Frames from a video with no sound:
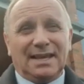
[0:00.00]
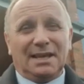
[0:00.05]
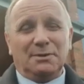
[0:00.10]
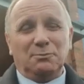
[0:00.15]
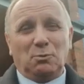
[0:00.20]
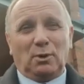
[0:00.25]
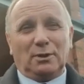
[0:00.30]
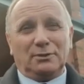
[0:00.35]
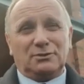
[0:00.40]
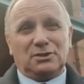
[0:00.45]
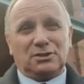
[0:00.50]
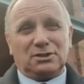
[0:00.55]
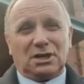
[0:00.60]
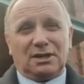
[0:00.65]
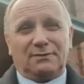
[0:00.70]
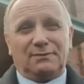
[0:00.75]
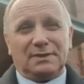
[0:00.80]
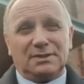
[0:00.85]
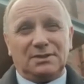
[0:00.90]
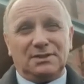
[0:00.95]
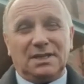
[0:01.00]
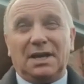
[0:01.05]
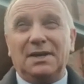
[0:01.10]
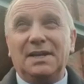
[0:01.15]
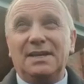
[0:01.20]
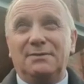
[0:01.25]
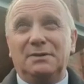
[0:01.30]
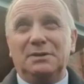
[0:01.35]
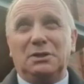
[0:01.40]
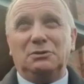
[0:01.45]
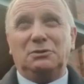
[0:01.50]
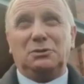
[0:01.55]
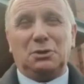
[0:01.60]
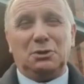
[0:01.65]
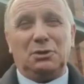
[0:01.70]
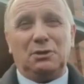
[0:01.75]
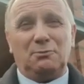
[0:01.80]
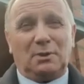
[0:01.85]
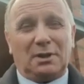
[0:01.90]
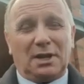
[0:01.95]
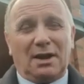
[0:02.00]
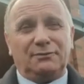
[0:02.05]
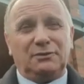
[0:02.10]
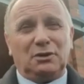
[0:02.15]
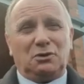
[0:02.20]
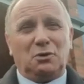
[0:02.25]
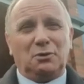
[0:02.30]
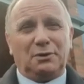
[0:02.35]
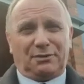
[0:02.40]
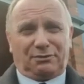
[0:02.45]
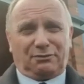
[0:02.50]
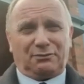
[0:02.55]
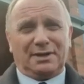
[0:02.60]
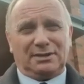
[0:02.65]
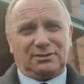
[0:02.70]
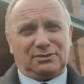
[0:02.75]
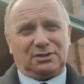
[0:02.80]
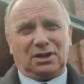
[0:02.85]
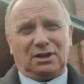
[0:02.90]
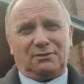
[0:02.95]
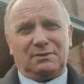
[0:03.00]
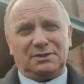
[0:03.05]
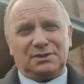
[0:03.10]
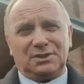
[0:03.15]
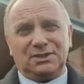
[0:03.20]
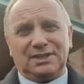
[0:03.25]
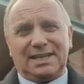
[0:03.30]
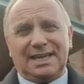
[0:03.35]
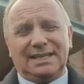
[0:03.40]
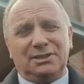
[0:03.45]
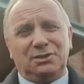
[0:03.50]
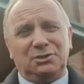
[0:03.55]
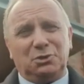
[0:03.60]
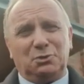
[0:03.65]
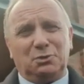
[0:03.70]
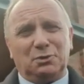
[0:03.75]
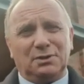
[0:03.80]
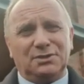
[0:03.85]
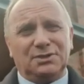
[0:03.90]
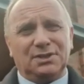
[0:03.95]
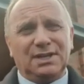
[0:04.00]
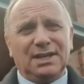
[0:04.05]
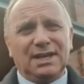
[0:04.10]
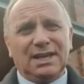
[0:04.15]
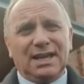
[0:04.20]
one service, not even in two. We'd have to go to three services indoors